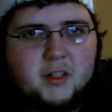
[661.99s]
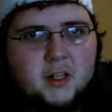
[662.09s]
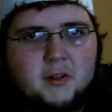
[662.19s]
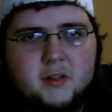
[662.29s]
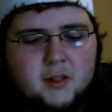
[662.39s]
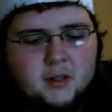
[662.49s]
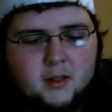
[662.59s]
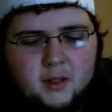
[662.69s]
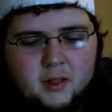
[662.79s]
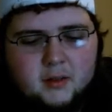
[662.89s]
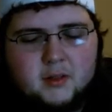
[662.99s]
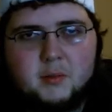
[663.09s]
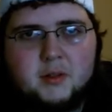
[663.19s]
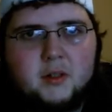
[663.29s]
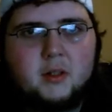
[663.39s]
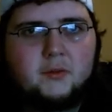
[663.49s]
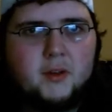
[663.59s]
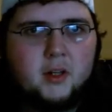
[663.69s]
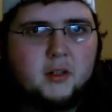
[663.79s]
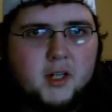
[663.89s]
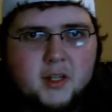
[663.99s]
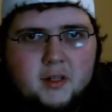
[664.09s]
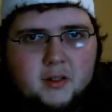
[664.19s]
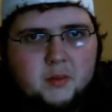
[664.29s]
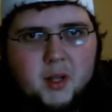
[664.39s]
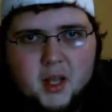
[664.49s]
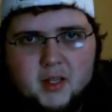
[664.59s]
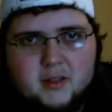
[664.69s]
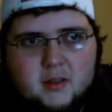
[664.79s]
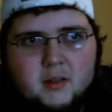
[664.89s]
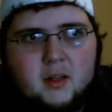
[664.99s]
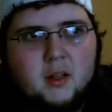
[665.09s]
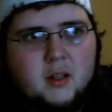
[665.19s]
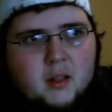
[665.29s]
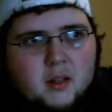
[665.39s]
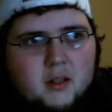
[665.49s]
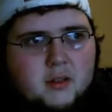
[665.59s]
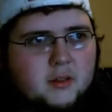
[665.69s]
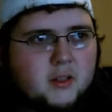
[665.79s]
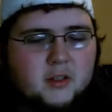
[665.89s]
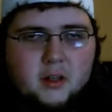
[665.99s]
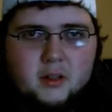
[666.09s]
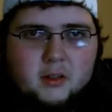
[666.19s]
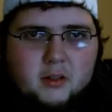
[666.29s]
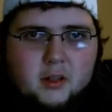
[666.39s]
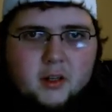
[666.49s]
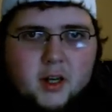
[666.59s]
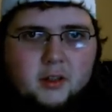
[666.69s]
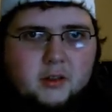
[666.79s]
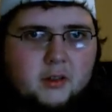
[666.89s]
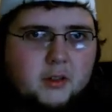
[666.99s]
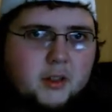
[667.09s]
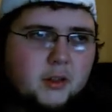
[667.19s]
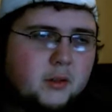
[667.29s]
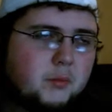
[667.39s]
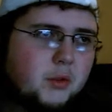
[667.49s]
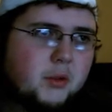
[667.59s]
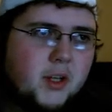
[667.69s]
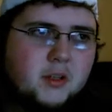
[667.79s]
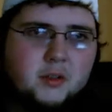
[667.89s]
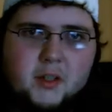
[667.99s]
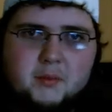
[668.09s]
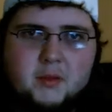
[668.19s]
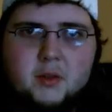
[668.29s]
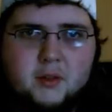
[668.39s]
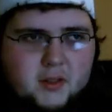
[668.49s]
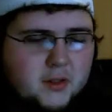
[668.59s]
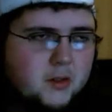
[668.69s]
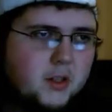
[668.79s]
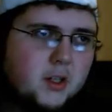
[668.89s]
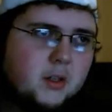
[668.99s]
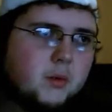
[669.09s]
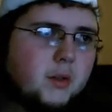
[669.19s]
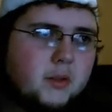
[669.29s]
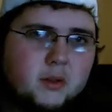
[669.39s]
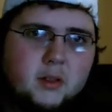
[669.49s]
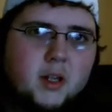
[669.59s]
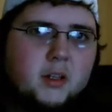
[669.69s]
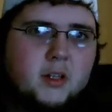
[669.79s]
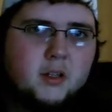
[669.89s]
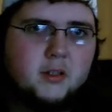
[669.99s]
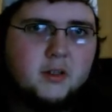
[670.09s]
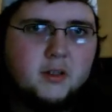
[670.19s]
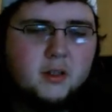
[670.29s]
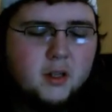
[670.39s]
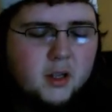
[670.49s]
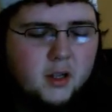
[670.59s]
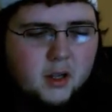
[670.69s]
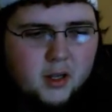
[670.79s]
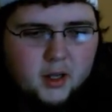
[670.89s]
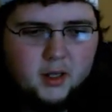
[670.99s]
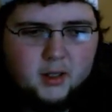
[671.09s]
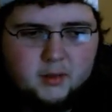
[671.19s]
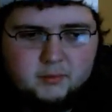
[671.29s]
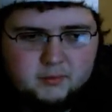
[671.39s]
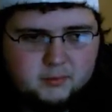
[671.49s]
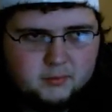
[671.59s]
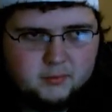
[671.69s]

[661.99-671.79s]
I said, I was like, someone's going to interfere. Chances are it's going to be Austin. He's going to stunner Kurt Angle. You know, Booker T is going to give him the old scissor kick or whatever the hell he does, and